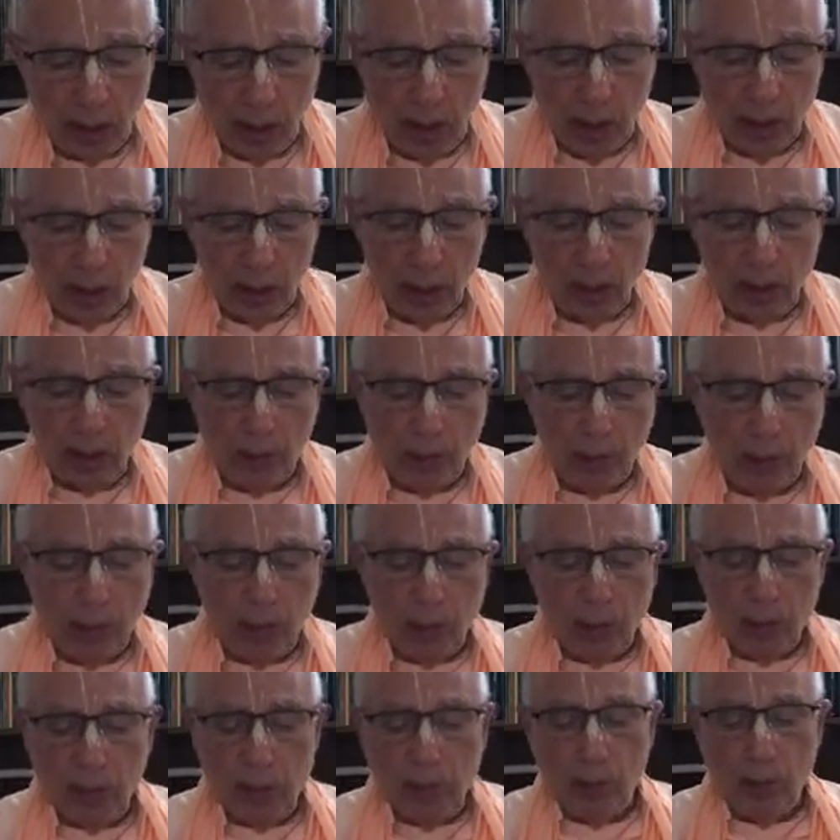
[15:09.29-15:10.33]
Sri
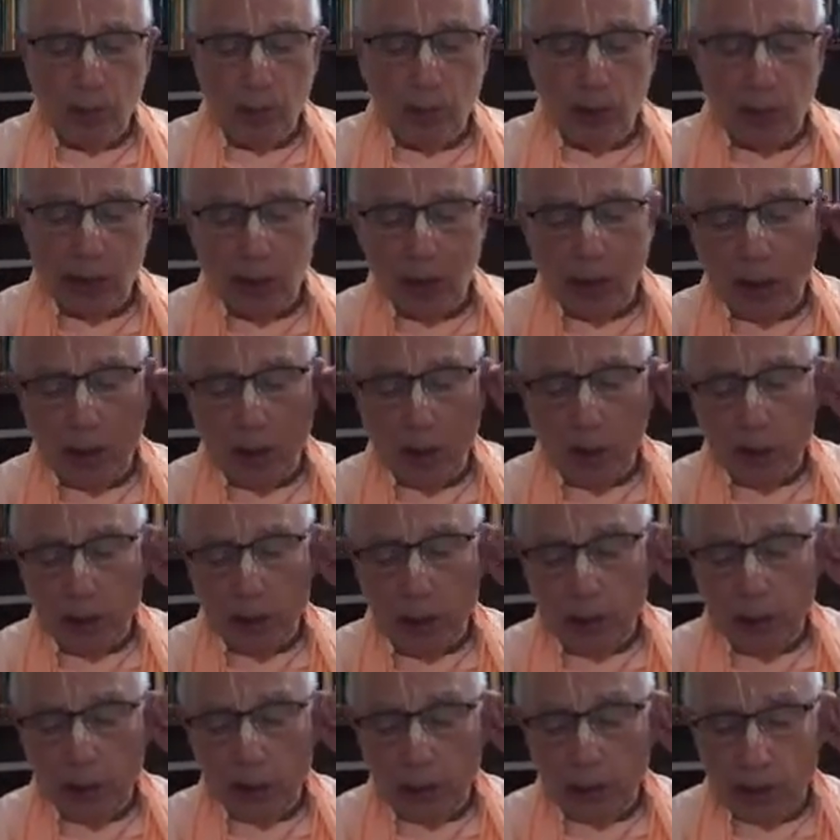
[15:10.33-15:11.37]
Daruka did not
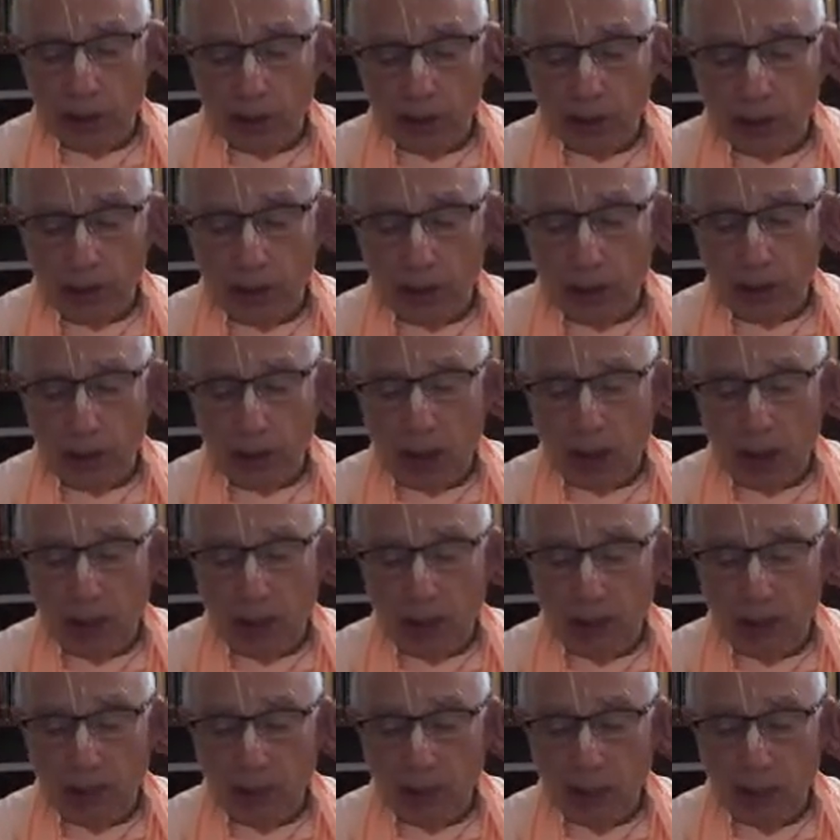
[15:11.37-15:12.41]
relish his ecstatic
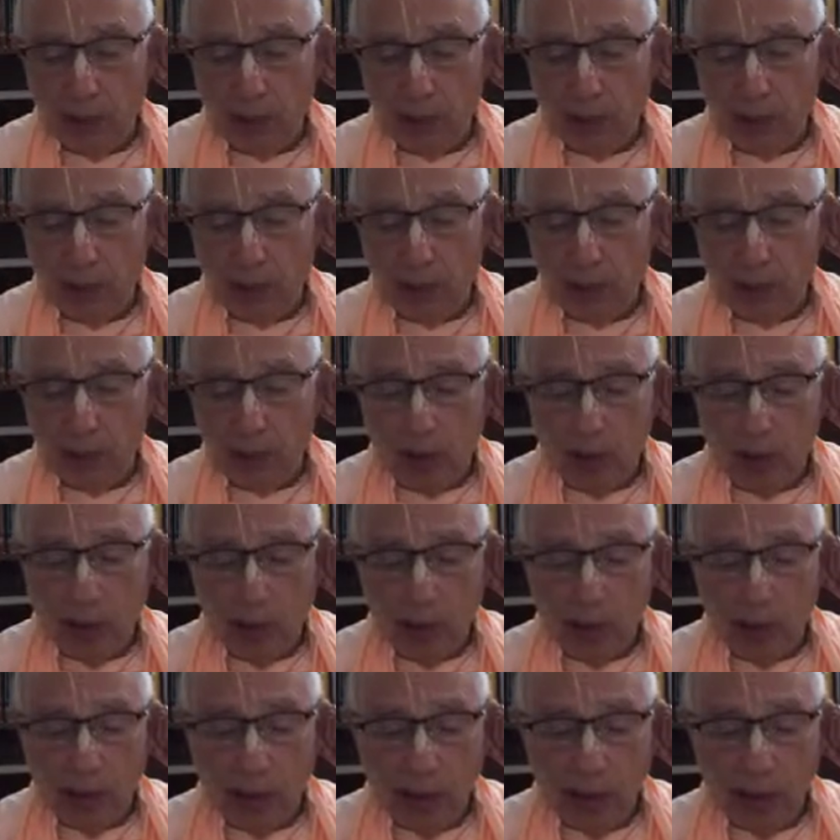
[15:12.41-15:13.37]
feelings of love,